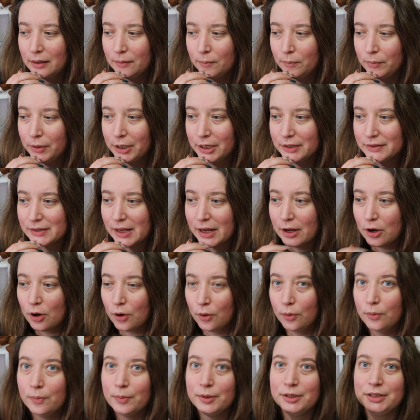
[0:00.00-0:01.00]
because I
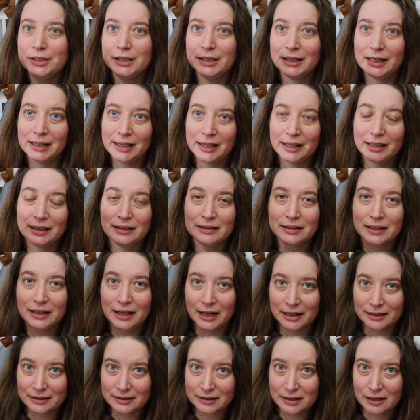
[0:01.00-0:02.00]
hope to get the
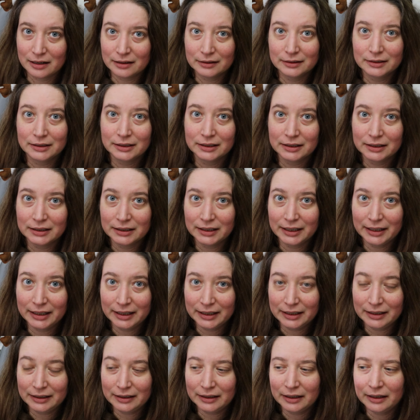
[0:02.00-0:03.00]
next color
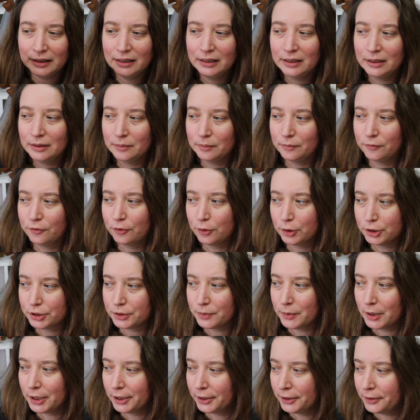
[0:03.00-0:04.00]
in for
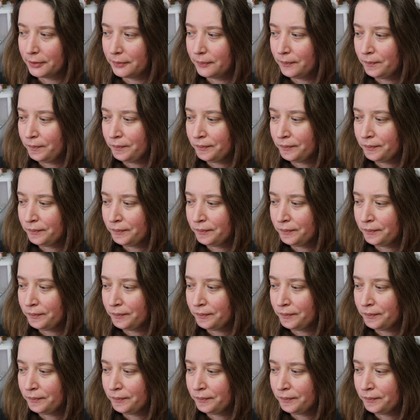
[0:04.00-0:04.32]
tomorrow.